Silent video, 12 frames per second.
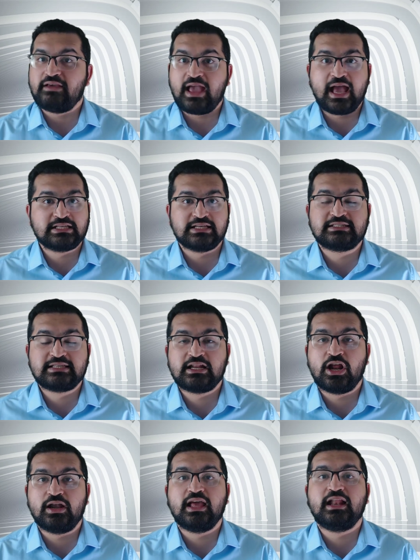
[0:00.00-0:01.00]
As I
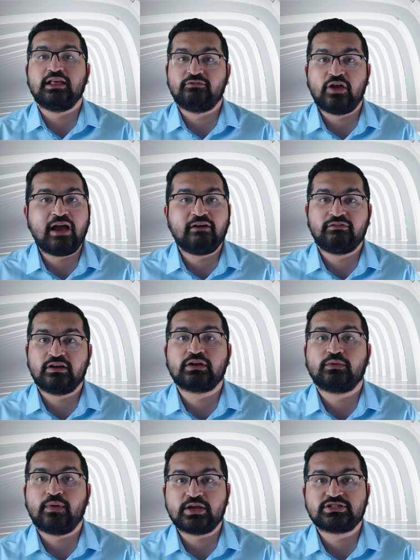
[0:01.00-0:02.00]
said earlier, if you have
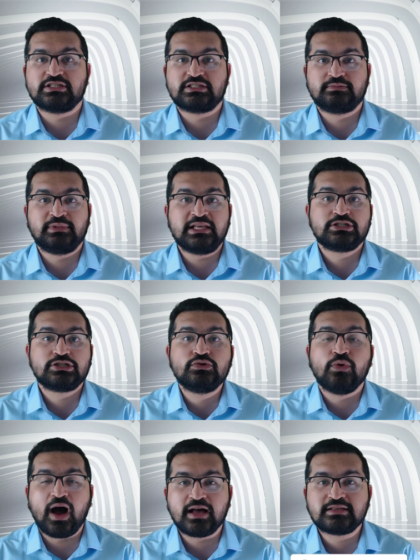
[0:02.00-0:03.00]
further questions, please
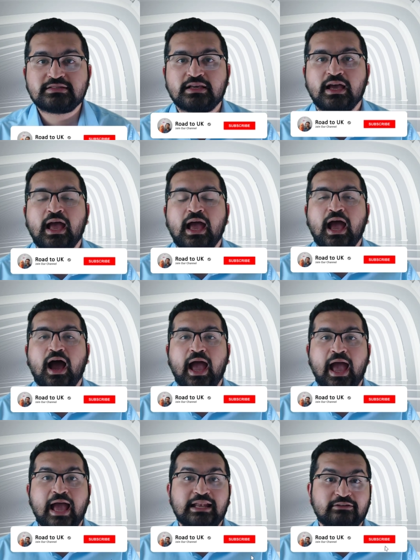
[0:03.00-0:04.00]
do ask.
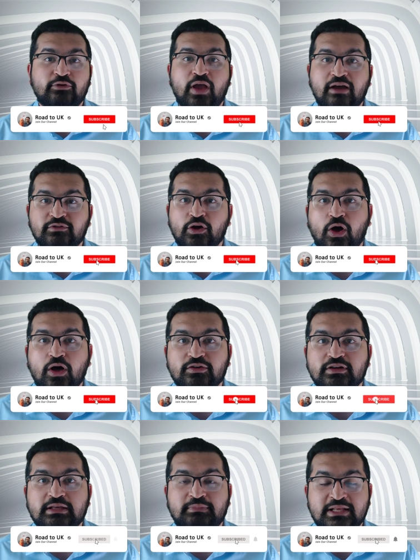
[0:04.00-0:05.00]
And if you have not
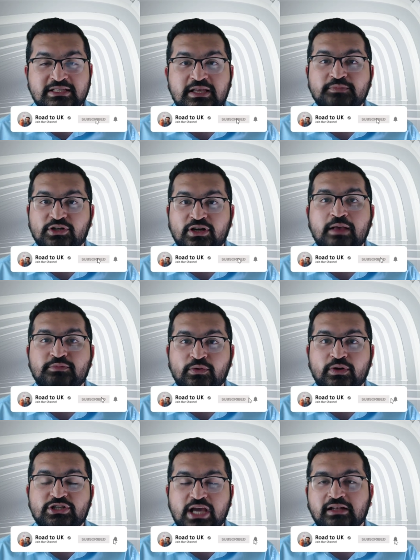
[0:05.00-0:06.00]
already, please subscribe
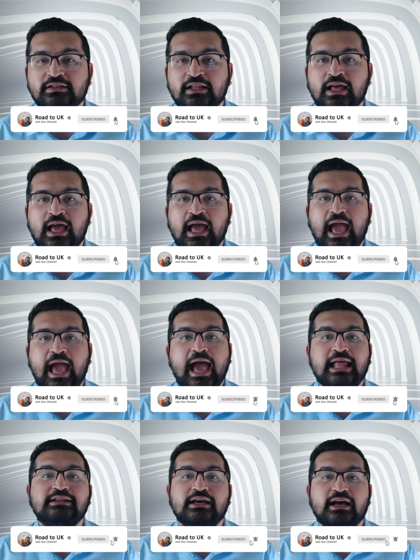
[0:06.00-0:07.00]
to our channel
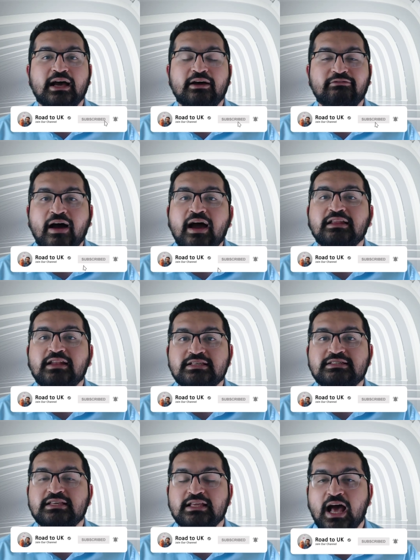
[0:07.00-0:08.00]
and uh, find
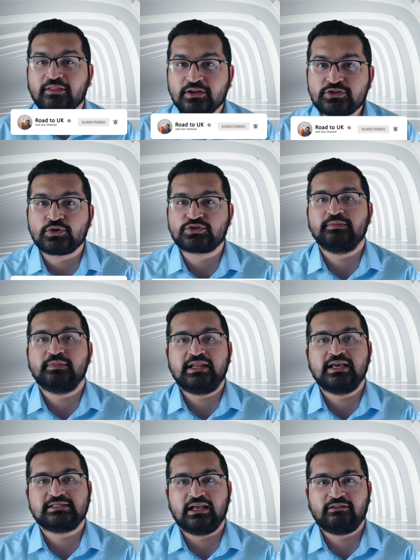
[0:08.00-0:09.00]
us in other social
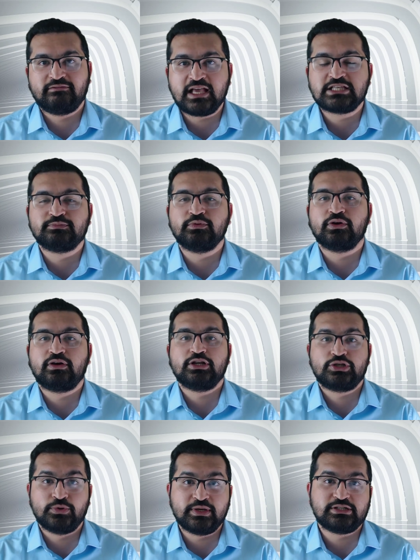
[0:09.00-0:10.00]
medias like Facebook,
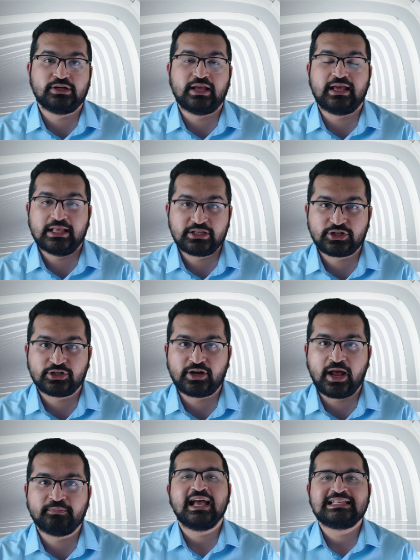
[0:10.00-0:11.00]
Twitter, and
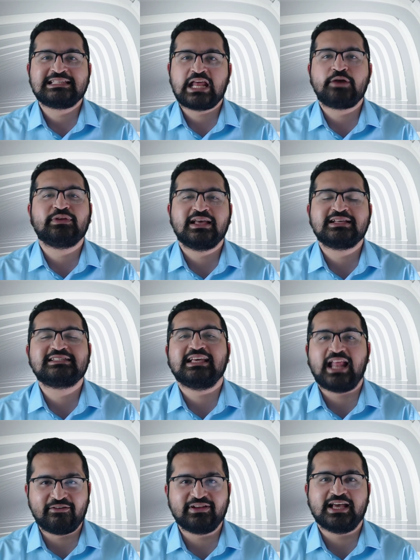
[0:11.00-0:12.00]
Instagram. Stay with us
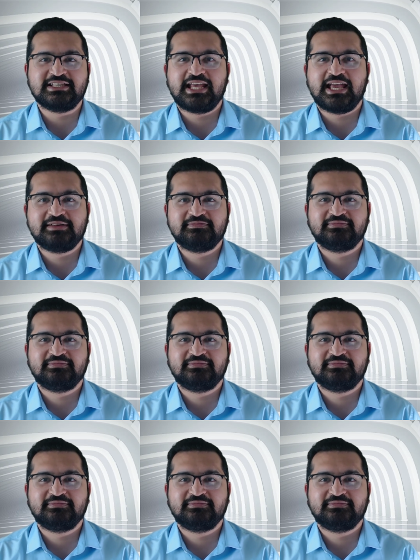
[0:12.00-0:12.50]
and have a nice day.